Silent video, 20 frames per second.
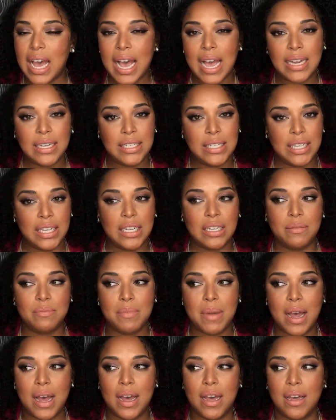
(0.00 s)
I did
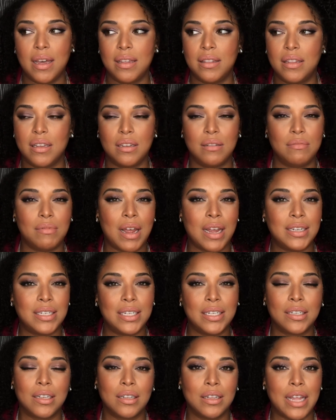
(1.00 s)
my the I
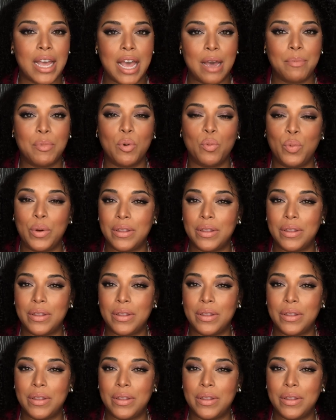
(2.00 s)
did a collab